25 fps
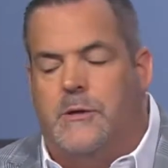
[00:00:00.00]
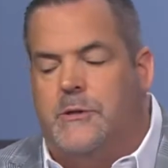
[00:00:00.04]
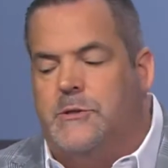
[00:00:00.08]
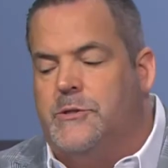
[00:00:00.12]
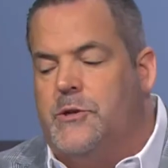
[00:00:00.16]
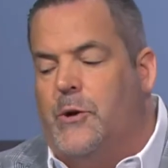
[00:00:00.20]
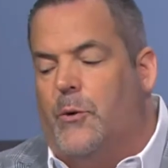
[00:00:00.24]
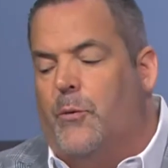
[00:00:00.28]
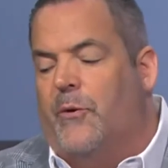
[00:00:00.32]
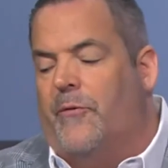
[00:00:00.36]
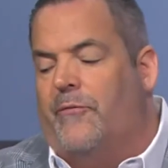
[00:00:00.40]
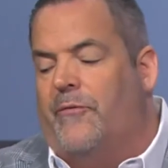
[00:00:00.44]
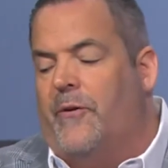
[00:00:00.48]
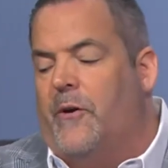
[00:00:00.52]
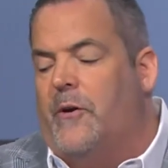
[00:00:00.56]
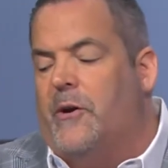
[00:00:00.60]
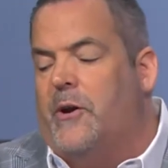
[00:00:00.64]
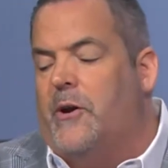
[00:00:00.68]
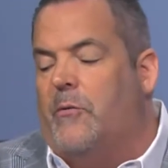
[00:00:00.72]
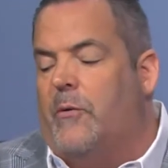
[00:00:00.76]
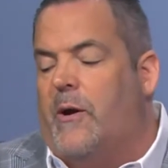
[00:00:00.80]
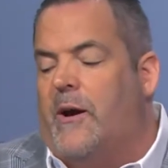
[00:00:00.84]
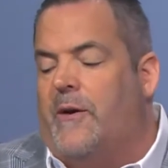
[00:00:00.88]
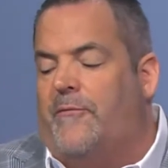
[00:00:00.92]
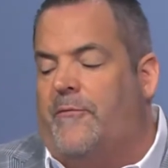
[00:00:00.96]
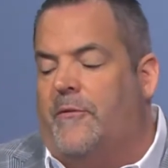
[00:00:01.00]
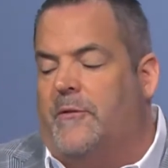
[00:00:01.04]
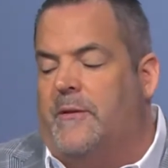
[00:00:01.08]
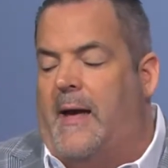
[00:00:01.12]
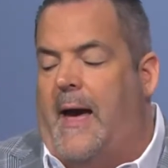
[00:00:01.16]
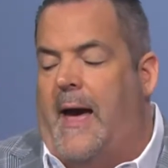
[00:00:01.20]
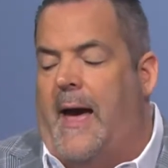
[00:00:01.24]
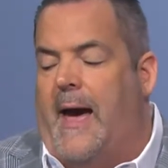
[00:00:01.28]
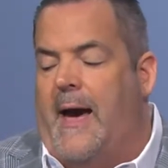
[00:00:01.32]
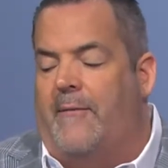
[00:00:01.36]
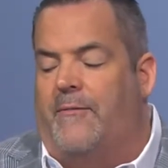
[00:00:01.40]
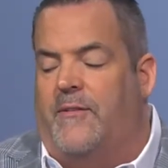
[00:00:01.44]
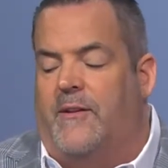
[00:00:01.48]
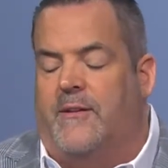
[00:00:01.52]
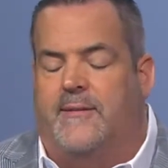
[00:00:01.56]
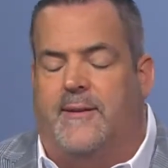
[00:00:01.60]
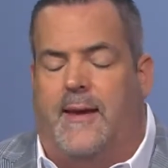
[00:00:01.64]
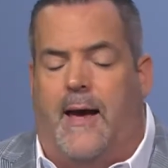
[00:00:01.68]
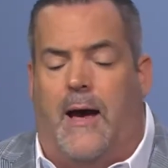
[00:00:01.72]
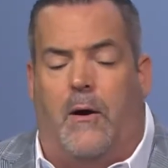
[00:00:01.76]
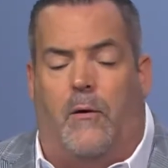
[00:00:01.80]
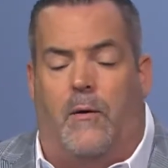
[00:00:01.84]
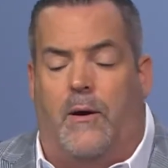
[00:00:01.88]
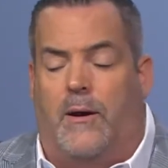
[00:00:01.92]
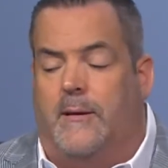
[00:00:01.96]
So we're very grateful to have this
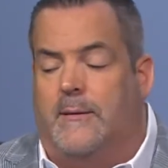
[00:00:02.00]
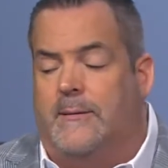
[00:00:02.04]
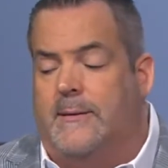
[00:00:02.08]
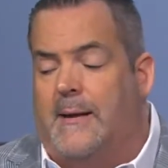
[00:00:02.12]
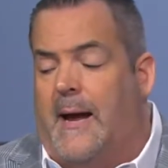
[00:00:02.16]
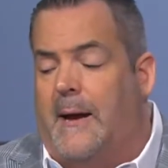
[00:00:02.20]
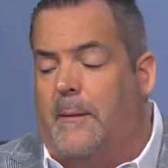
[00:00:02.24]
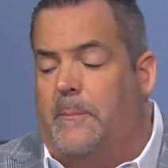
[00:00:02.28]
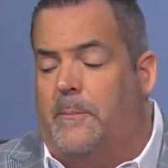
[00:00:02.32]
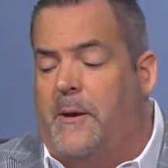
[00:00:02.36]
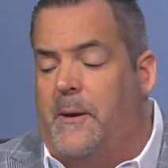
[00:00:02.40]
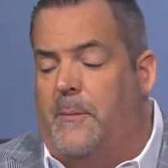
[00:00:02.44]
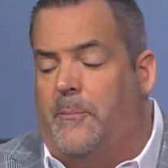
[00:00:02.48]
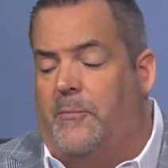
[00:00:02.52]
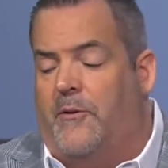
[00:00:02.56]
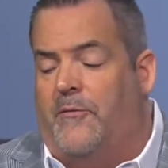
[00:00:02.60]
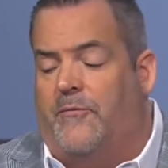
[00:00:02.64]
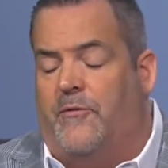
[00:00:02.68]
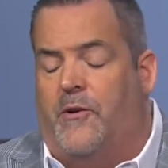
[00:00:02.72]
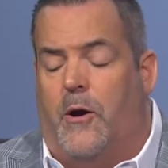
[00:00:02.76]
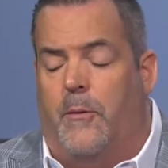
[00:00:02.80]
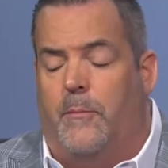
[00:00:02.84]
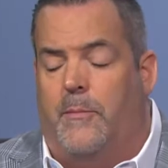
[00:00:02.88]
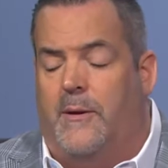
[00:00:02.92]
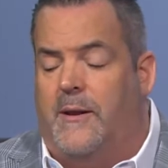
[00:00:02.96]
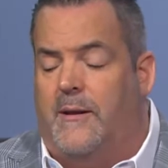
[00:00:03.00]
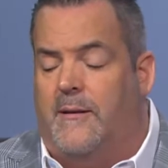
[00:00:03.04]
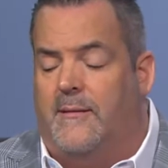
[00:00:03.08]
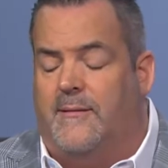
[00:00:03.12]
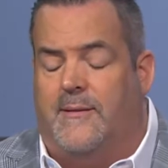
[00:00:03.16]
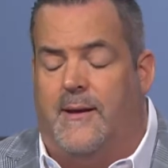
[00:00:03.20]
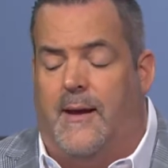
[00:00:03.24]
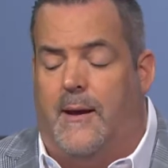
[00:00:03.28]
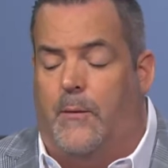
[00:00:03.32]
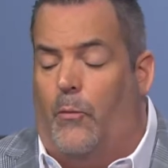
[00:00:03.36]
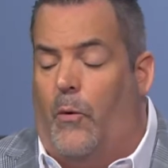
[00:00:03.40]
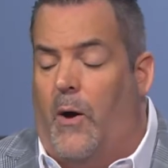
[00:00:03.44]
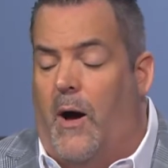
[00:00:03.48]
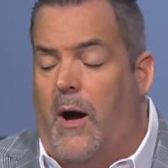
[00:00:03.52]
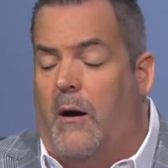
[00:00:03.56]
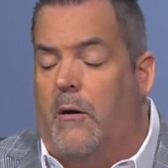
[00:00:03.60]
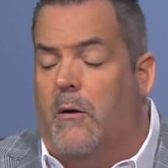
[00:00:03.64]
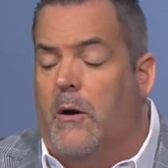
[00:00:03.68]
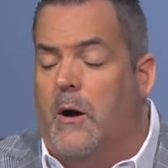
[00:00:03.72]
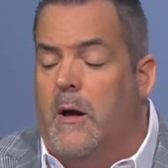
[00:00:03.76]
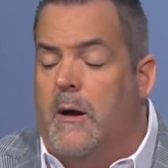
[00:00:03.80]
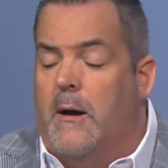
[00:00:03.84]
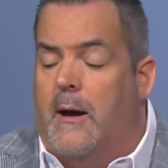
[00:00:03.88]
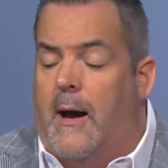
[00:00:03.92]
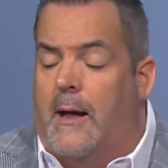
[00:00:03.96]
out, and a lot of people have come in and said, wow,
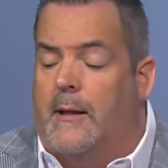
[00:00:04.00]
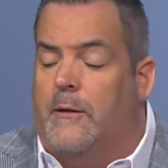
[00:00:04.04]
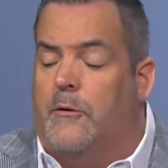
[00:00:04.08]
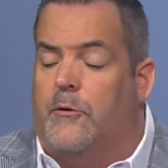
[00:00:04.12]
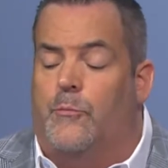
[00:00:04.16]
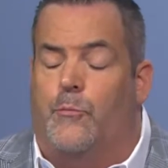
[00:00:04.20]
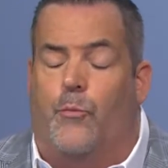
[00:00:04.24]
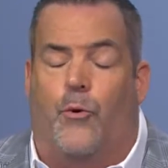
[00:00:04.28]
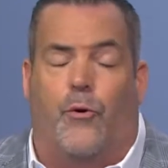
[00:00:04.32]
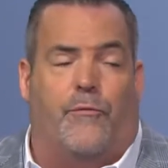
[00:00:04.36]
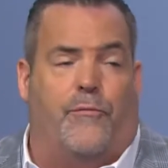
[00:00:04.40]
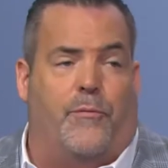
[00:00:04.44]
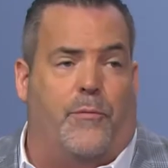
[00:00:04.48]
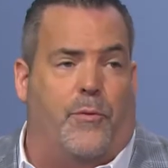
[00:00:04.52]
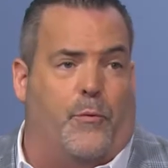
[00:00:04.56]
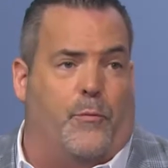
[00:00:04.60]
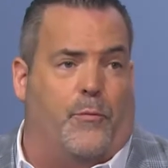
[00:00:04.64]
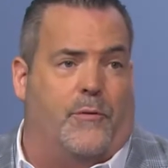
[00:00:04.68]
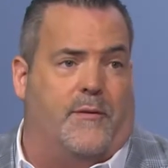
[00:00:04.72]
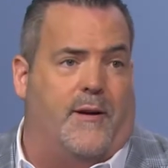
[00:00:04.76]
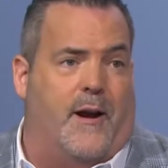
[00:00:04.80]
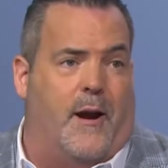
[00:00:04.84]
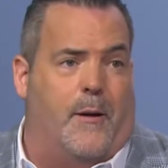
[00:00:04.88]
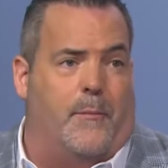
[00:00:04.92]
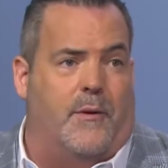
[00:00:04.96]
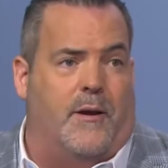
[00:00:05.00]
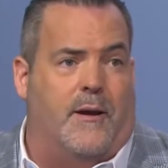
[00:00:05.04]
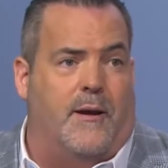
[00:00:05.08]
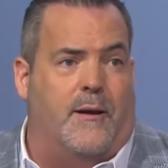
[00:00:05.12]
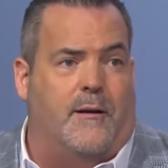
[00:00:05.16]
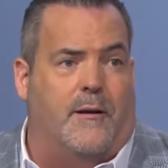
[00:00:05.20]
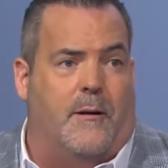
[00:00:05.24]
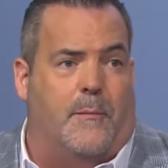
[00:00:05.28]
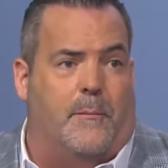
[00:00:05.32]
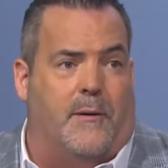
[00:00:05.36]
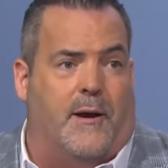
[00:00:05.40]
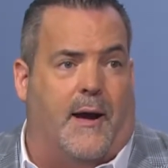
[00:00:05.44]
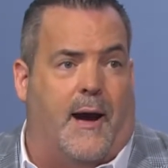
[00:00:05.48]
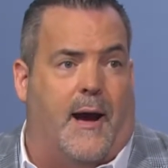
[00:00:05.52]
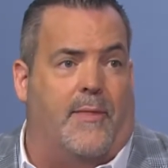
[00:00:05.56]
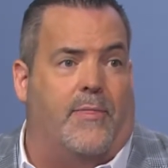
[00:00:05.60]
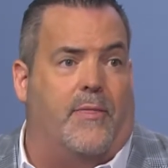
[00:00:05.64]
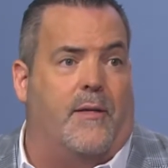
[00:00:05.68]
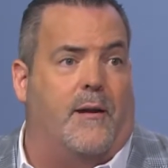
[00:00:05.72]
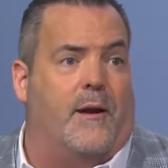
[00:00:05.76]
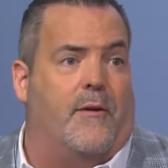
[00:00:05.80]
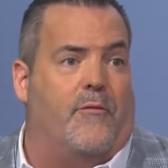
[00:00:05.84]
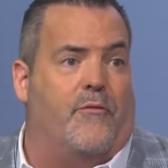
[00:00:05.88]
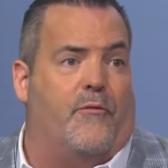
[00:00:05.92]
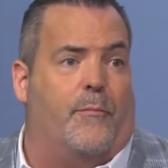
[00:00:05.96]
I learned more from the retirement income guide
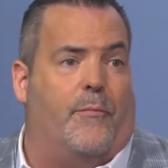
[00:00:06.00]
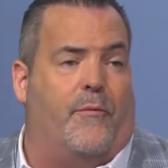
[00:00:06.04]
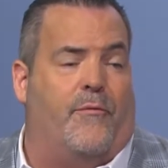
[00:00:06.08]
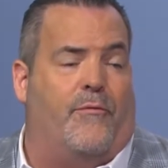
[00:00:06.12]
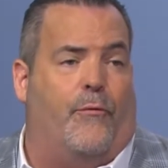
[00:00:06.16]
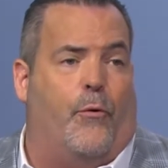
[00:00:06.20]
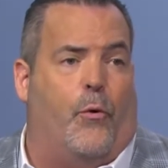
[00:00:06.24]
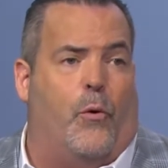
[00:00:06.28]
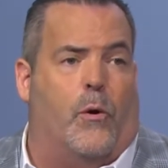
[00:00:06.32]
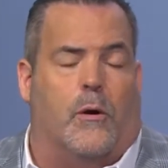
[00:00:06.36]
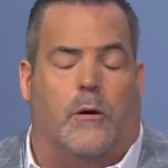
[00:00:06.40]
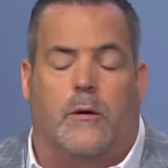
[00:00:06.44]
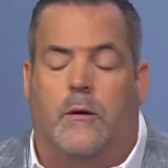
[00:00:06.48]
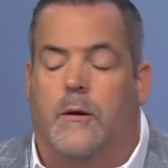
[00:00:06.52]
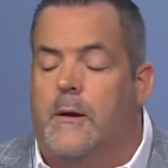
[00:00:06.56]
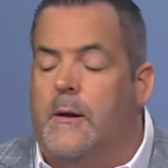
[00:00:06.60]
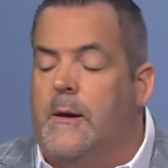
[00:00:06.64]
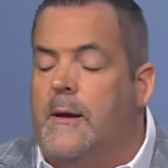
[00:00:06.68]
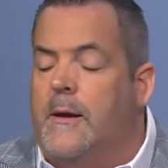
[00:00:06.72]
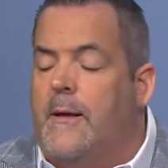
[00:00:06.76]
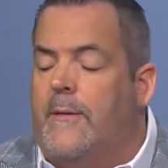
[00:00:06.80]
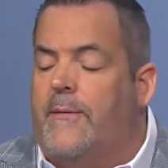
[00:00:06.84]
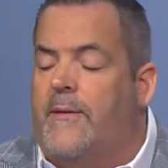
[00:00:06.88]
than ever before.